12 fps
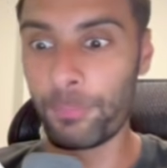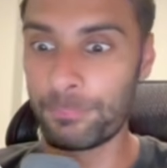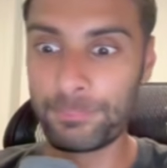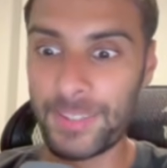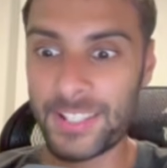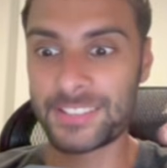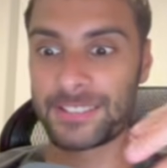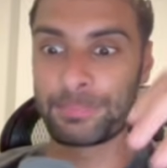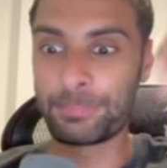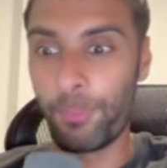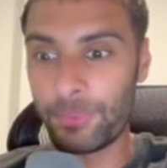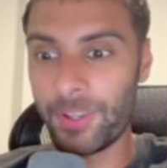this
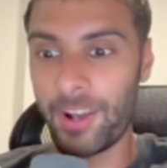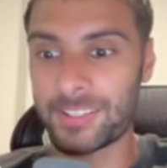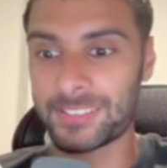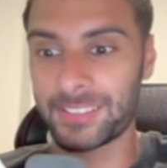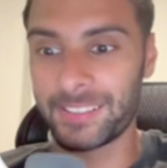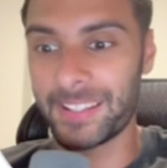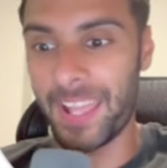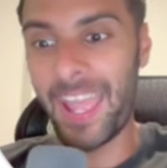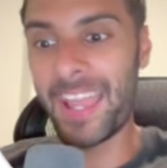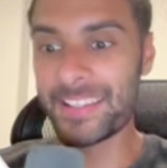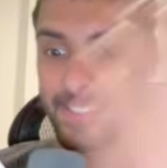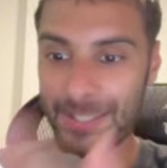Botox clinic
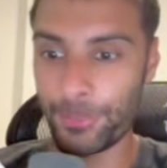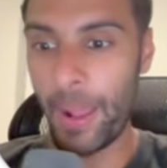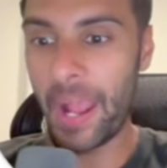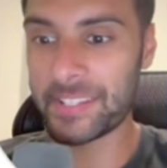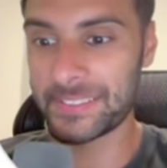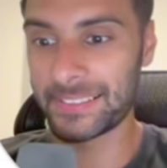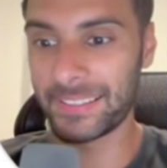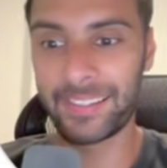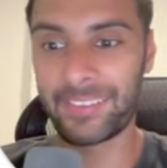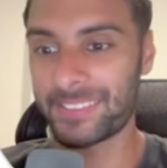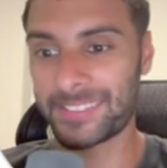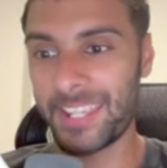and this waxing clinic
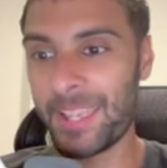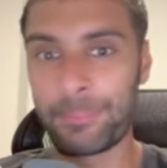are the same,